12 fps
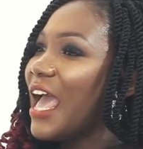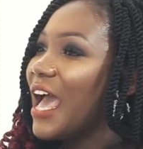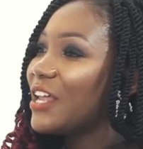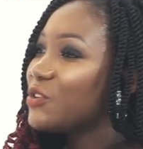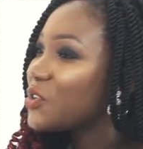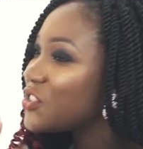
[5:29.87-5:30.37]

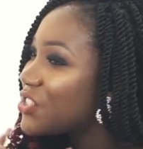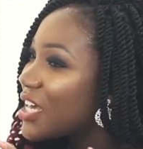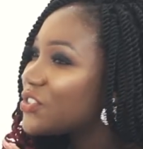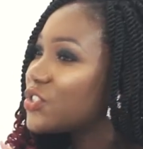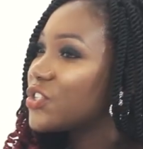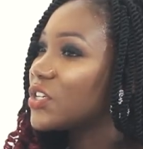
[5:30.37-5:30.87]
and your
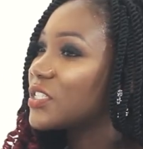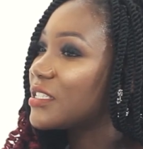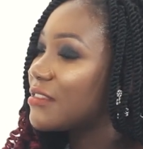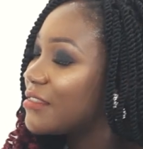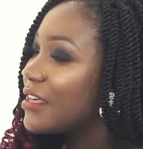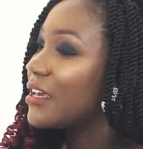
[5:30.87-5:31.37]
gestures,
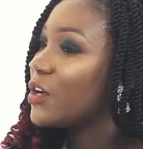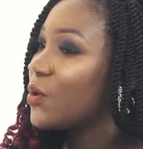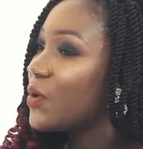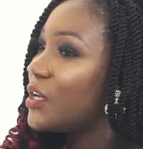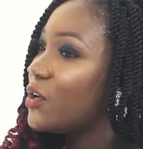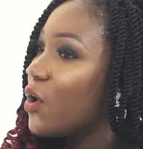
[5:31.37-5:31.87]
they
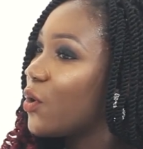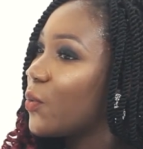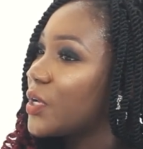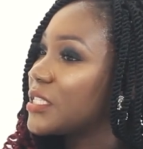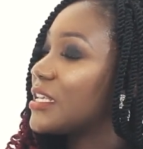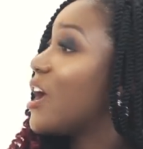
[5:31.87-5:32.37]
go a long
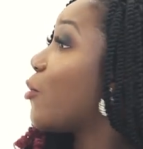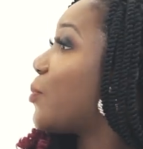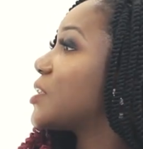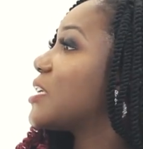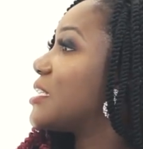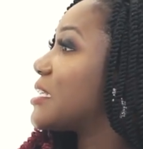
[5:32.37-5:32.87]
way to help
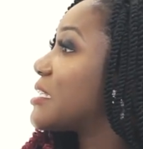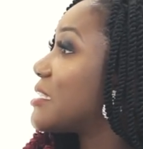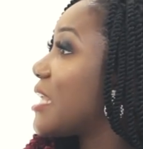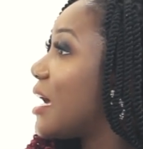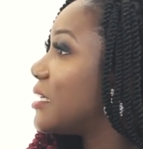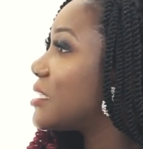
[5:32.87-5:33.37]
us
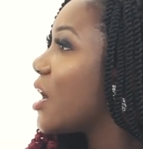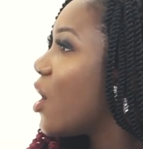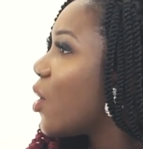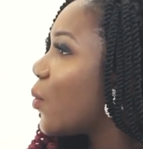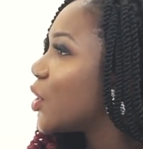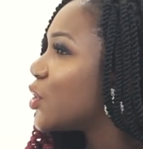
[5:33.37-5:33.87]
understand
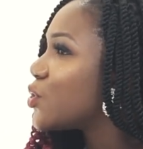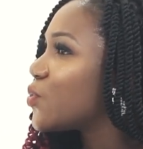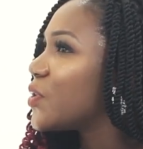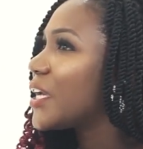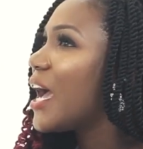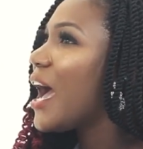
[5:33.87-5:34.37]
what you're
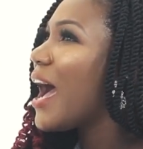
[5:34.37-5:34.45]
doing.